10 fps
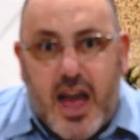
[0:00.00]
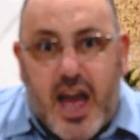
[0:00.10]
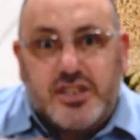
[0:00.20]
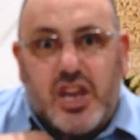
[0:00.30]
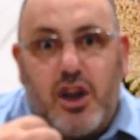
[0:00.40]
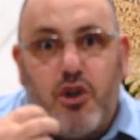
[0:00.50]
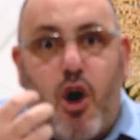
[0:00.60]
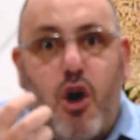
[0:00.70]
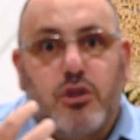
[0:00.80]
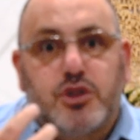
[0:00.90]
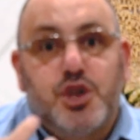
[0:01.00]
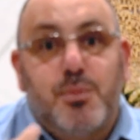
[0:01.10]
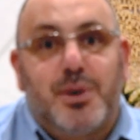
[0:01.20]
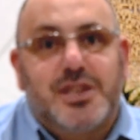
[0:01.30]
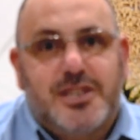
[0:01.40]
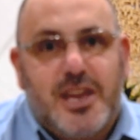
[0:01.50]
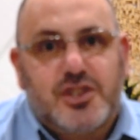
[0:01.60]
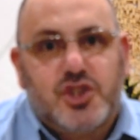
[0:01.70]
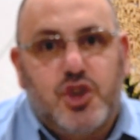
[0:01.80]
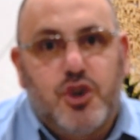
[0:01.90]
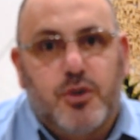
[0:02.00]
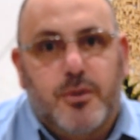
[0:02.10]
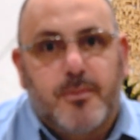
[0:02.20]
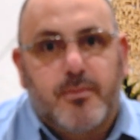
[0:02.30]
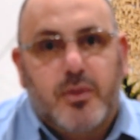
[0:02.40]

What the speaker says: as I long to possess you,